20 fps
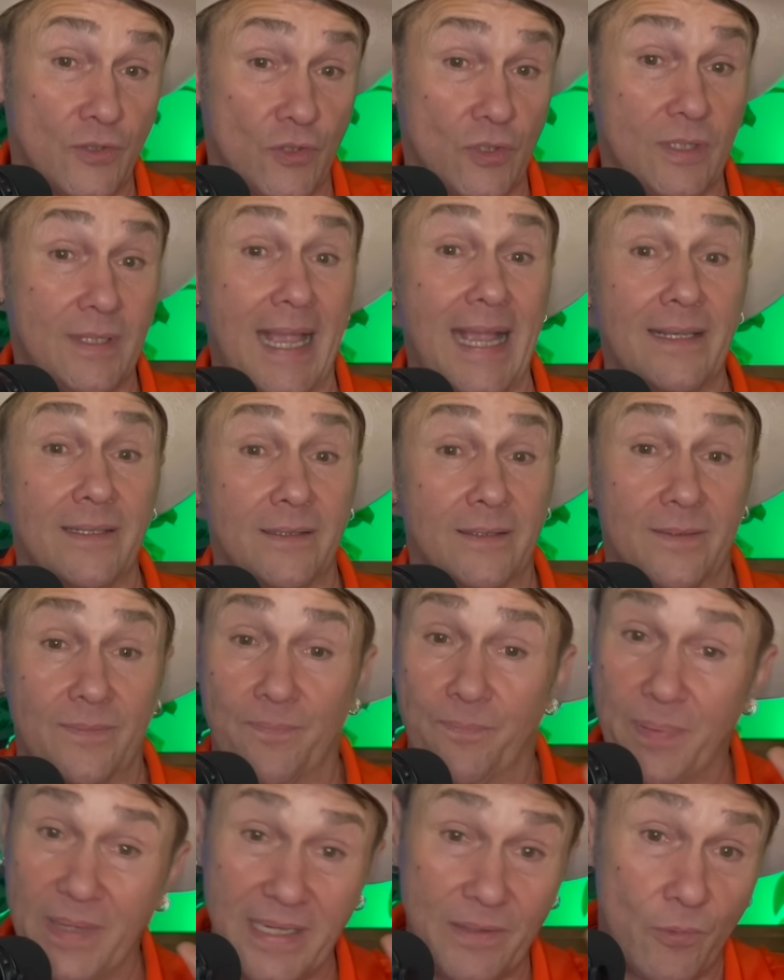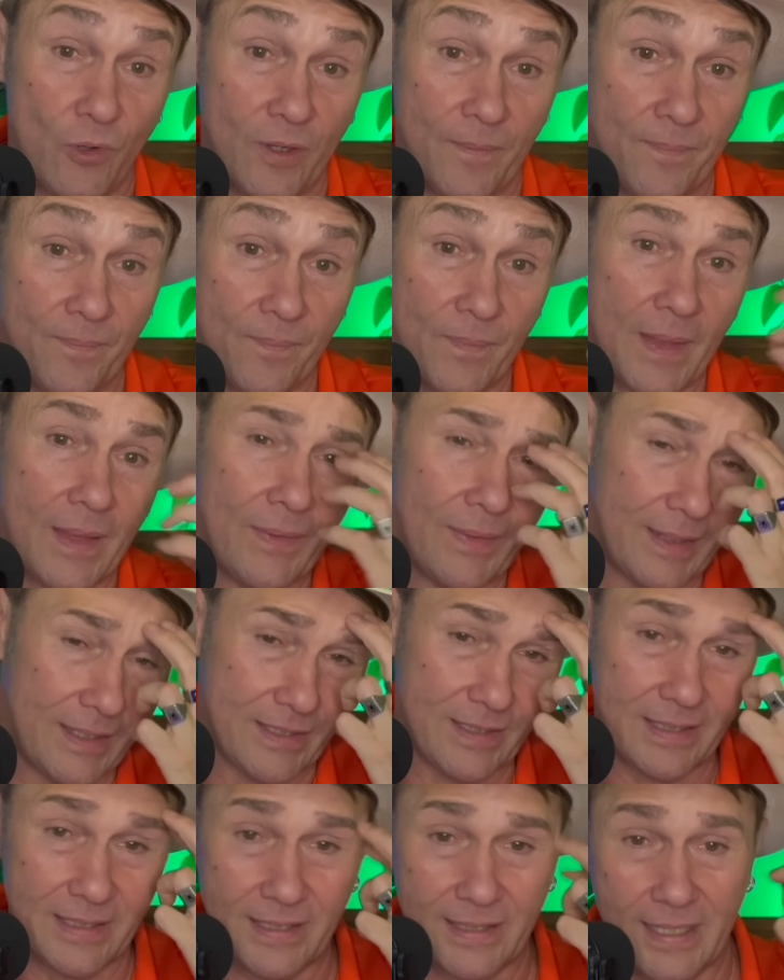That big one. And
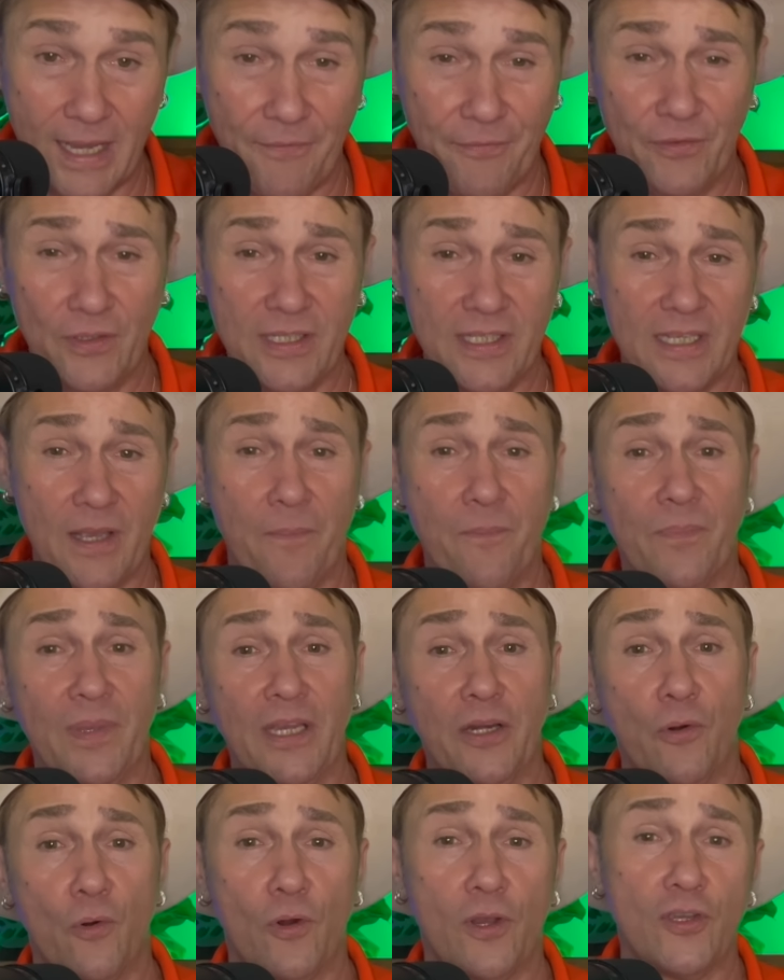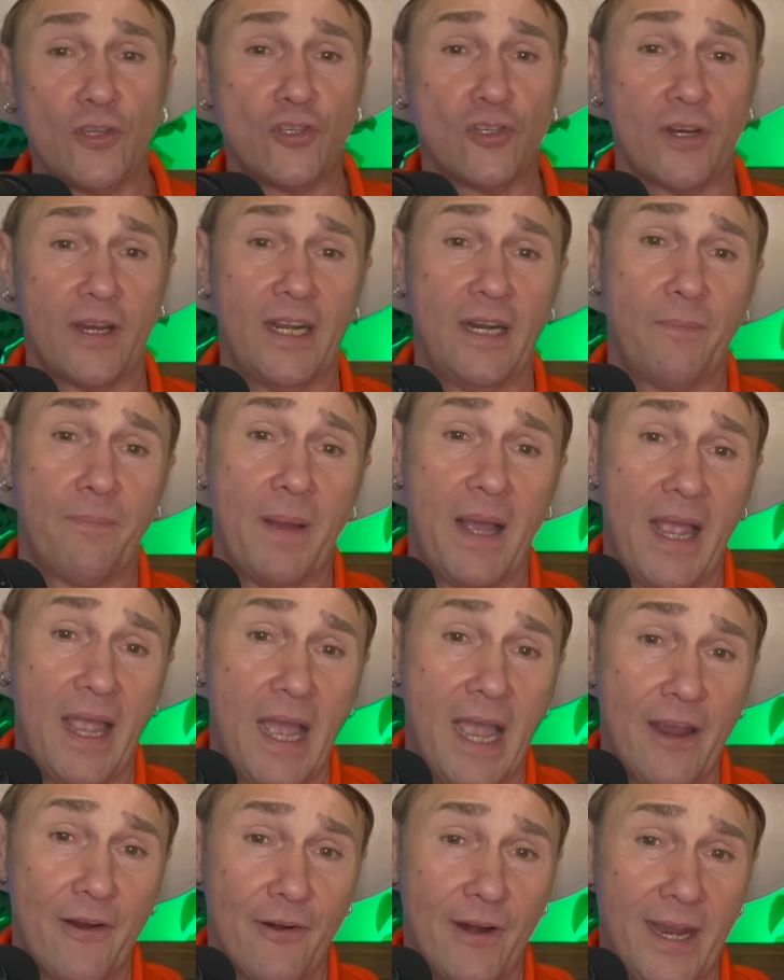this is definitely something being orchestrated by
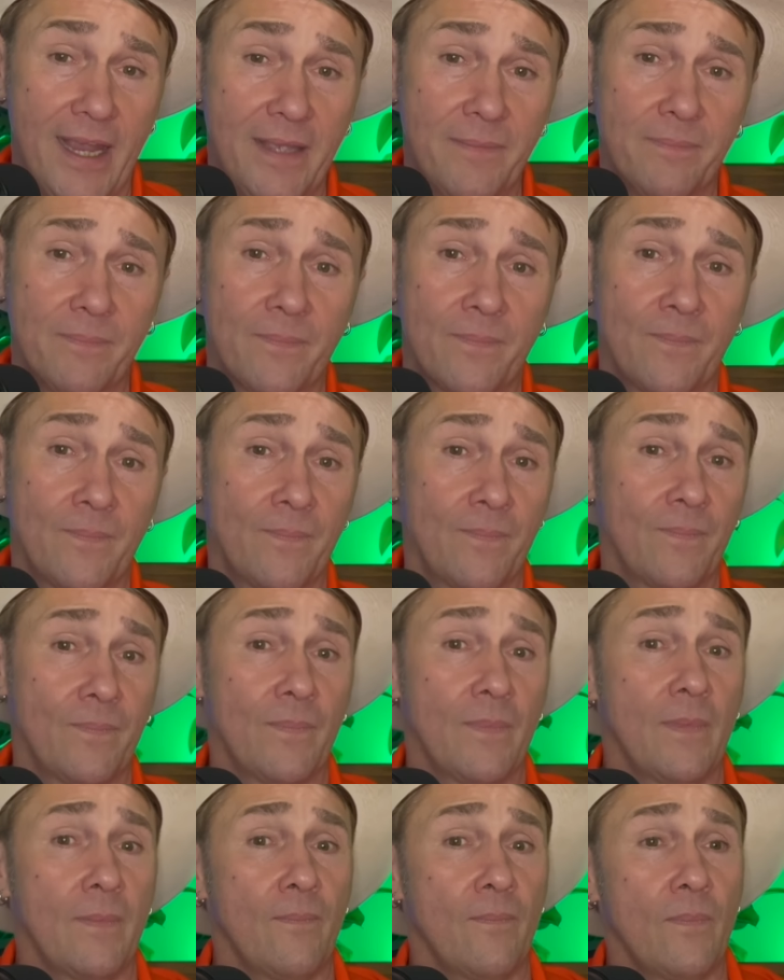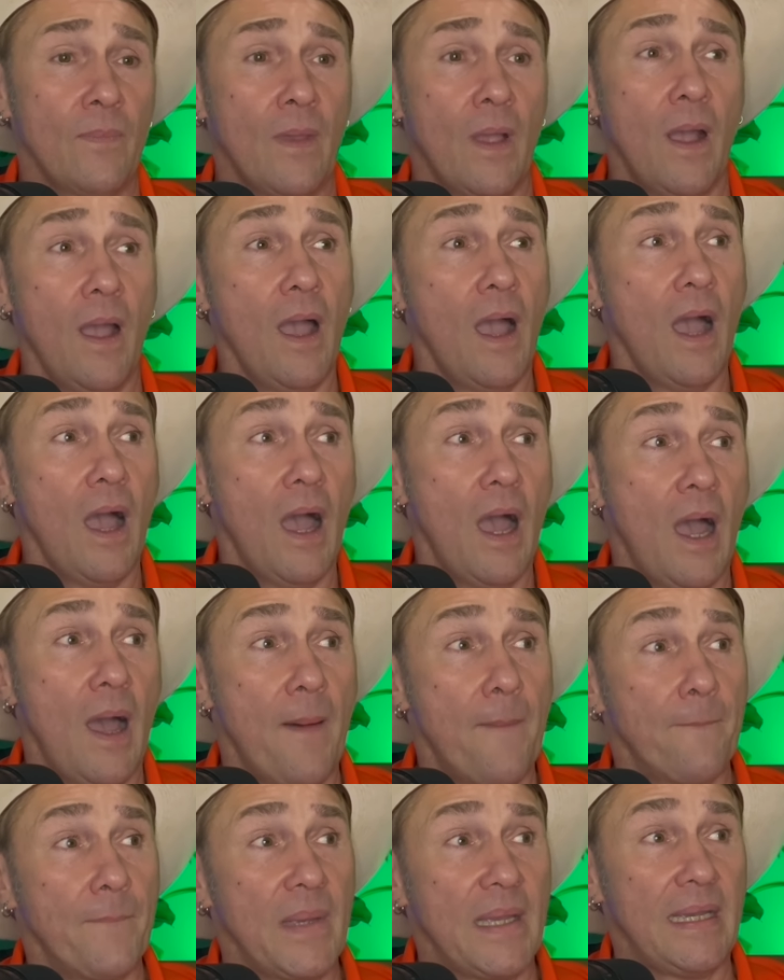Iran
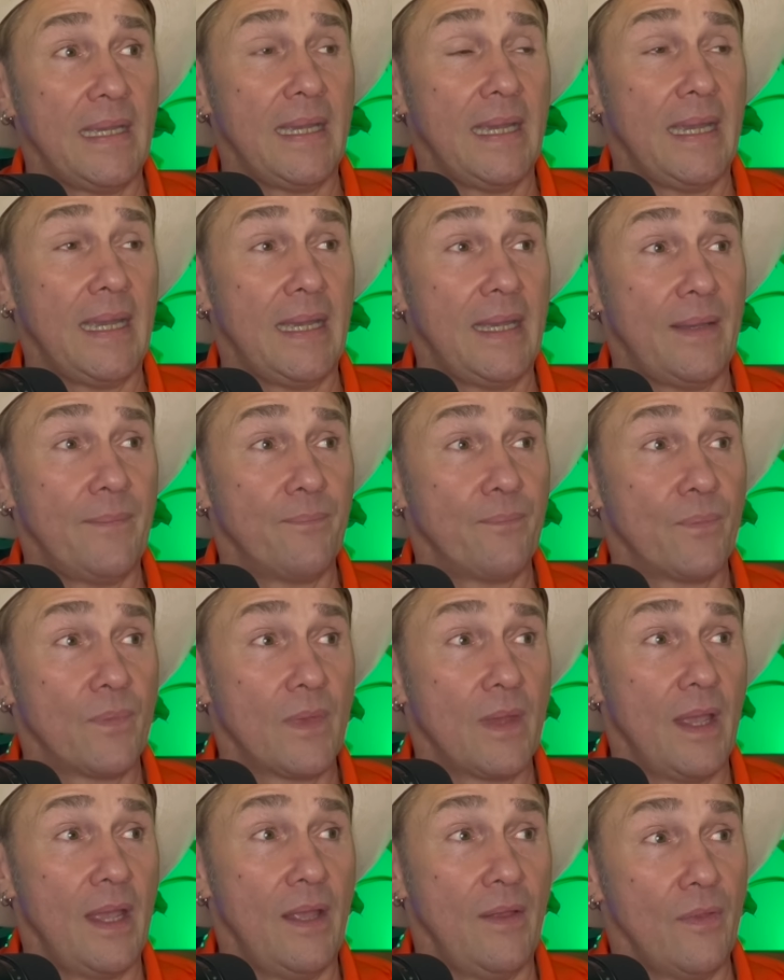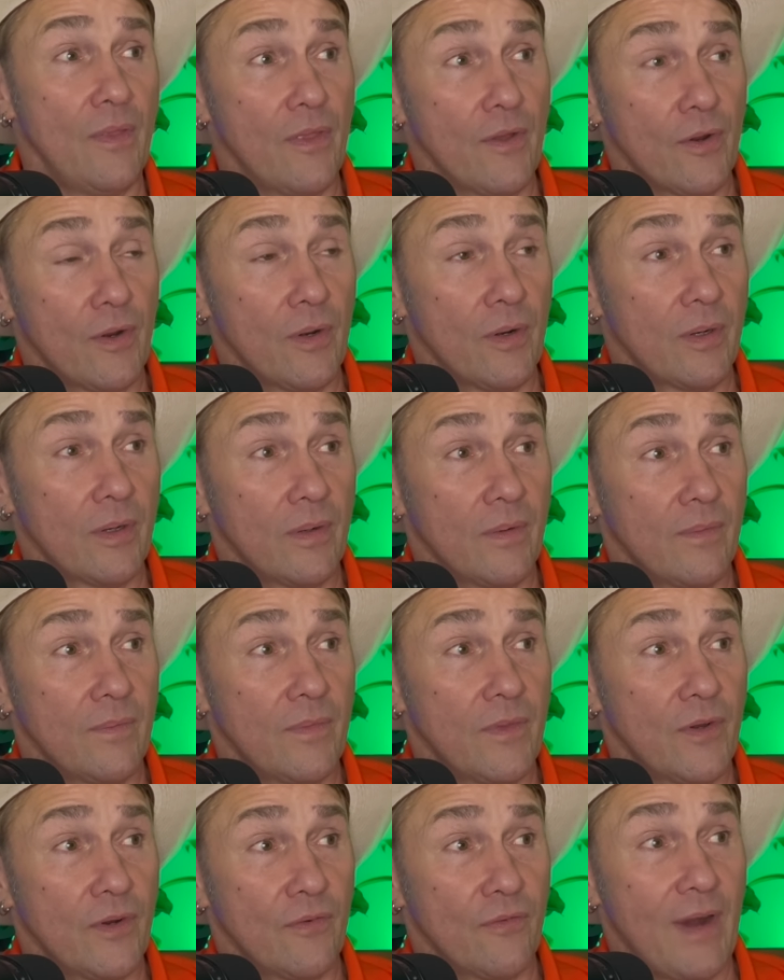and their
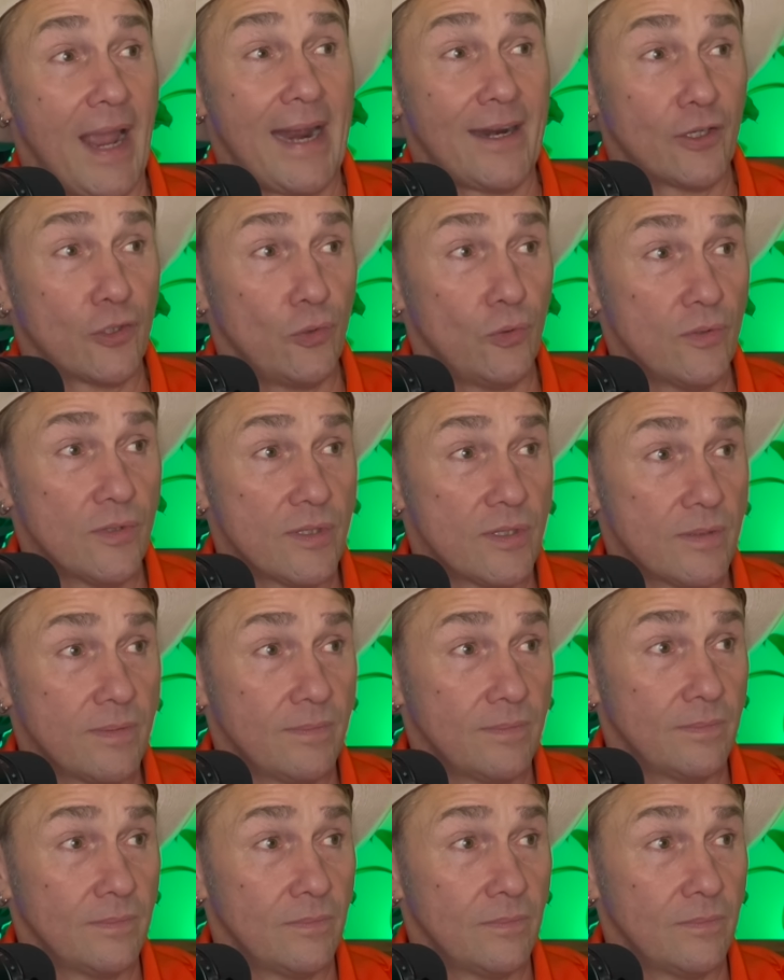radicals.